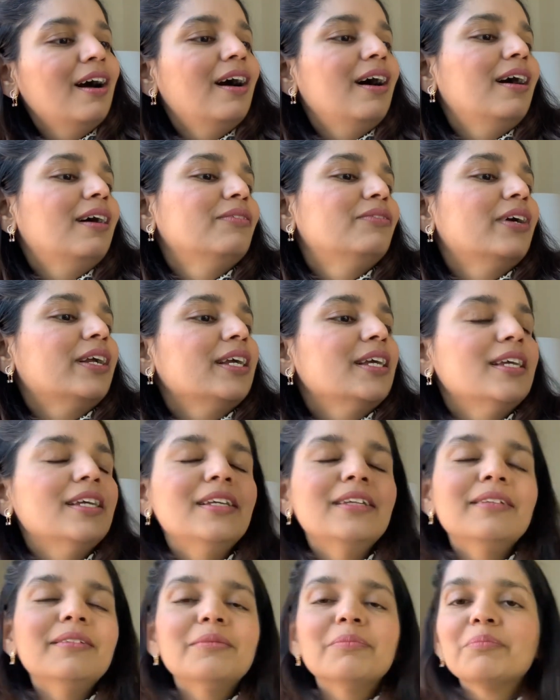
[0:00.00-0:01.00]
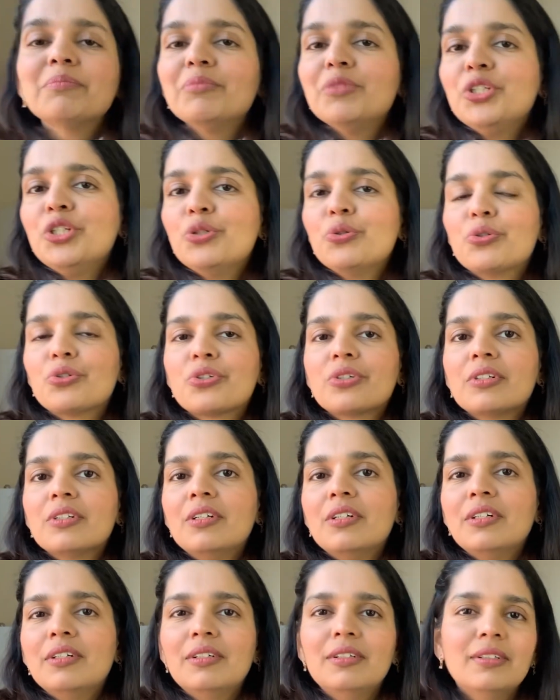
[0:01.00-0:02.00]
a very
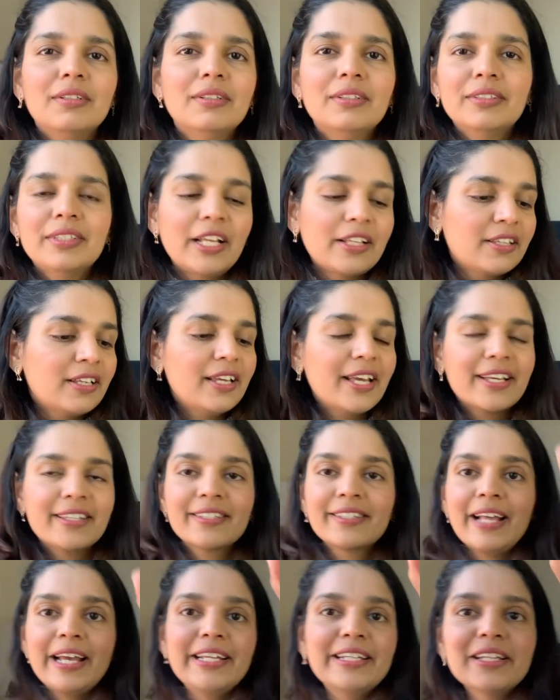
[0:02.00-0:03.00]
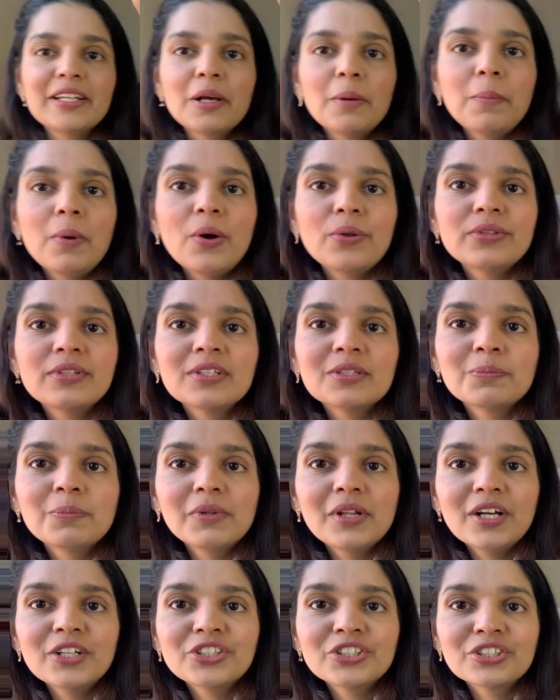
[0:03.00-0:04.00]
neutral, nothing exciting about this
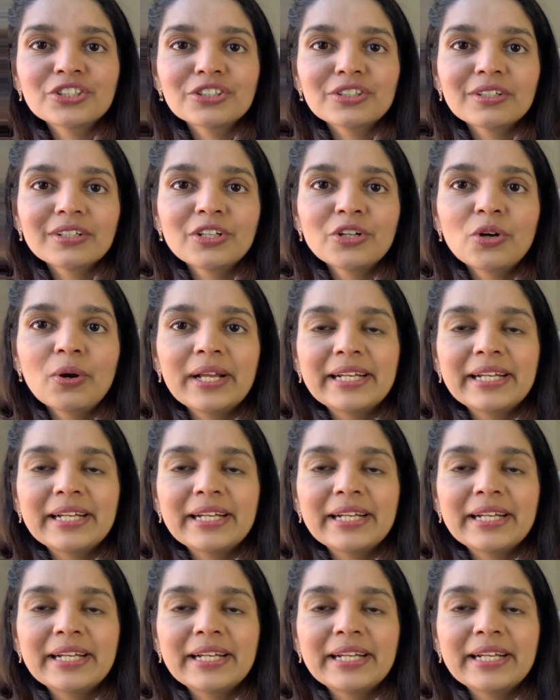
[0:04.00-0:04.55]
blush, you know.